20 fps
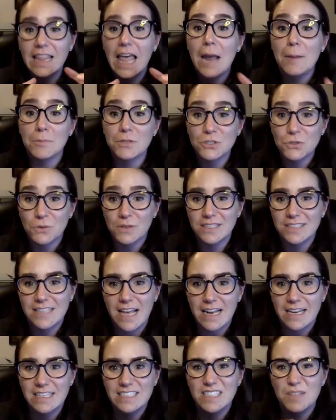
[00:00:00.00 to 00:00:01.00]
laboratory
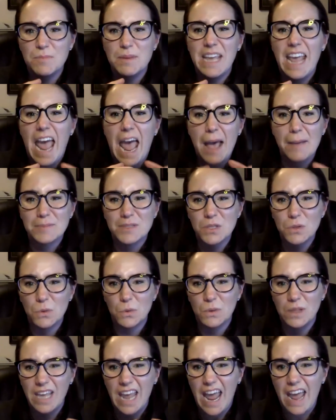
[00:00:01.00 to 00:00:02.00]
setting to be
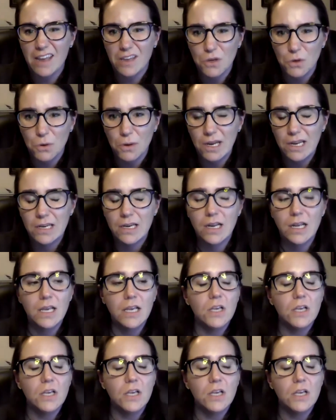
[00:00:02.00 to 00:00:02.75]
absolutely accurate.